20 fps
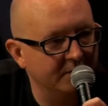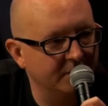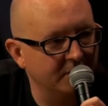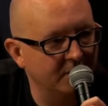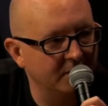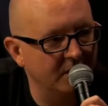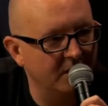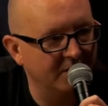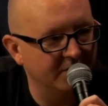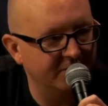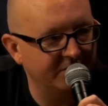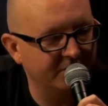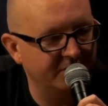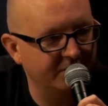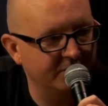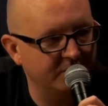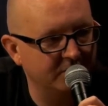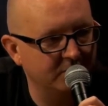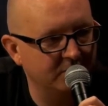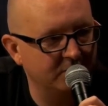of
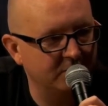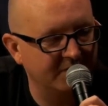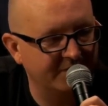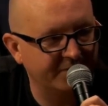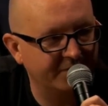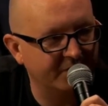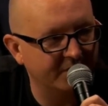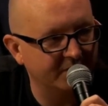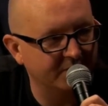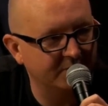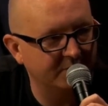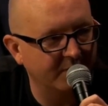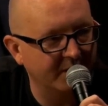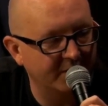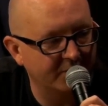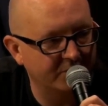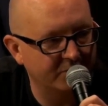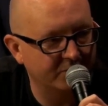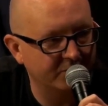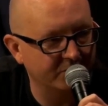my friend Mike
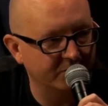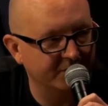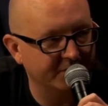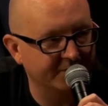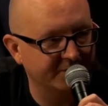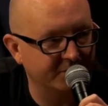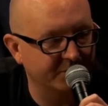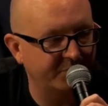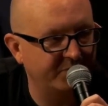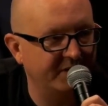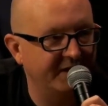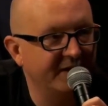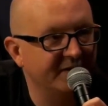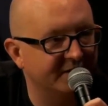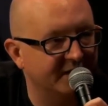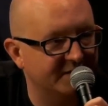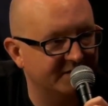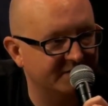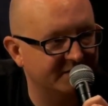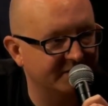Krahulik for playing
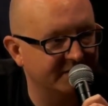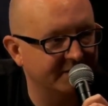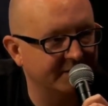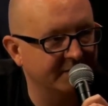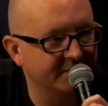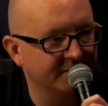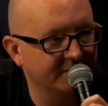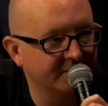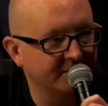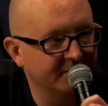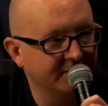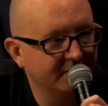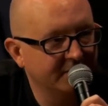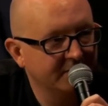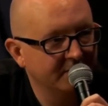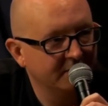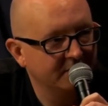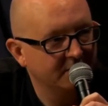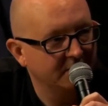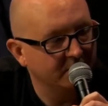Destiny,
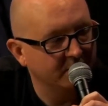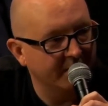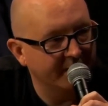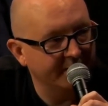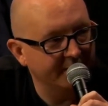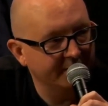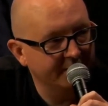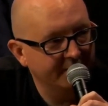right?